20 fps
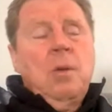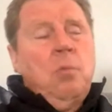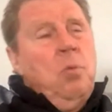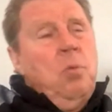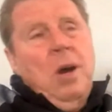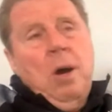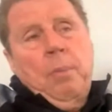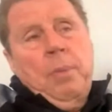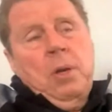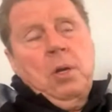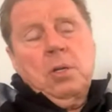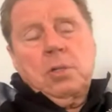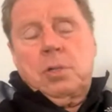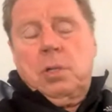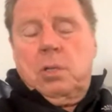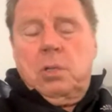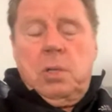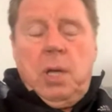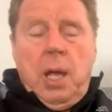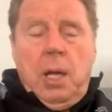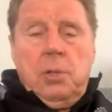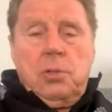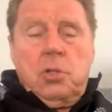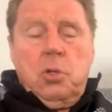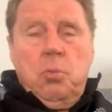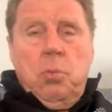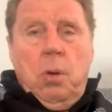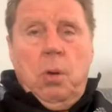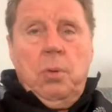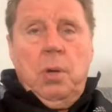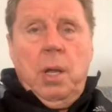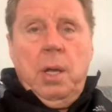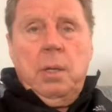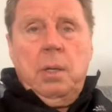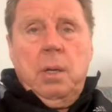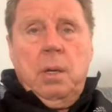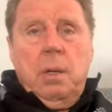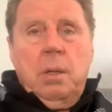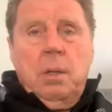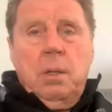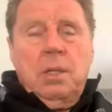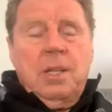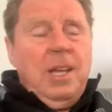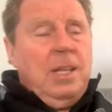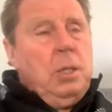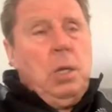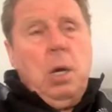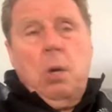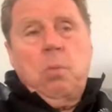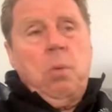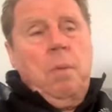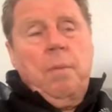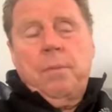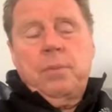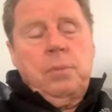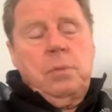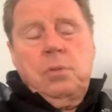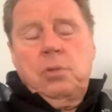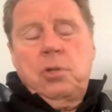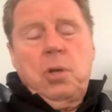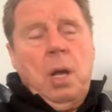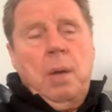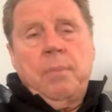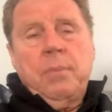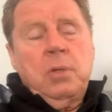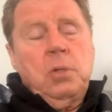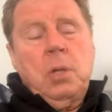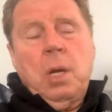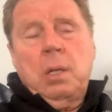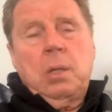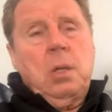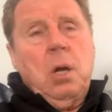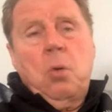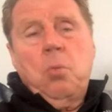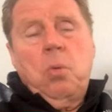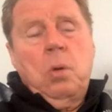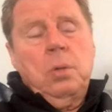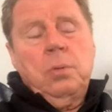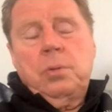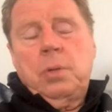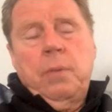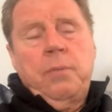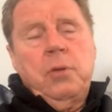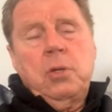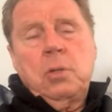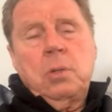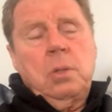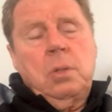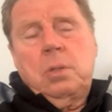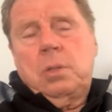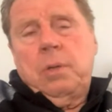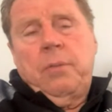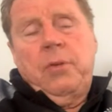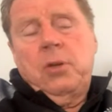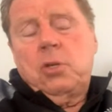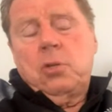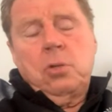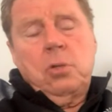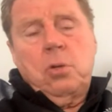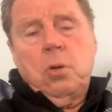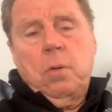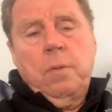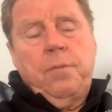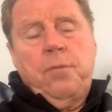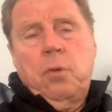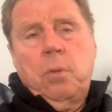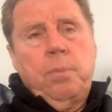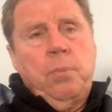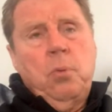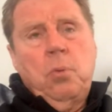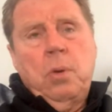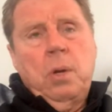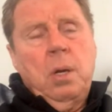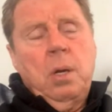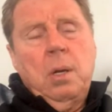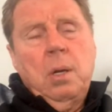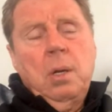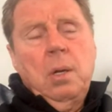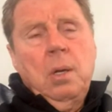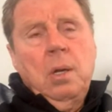Well, because the council won't let you. They don't want champions. They don't want Division 2 football here.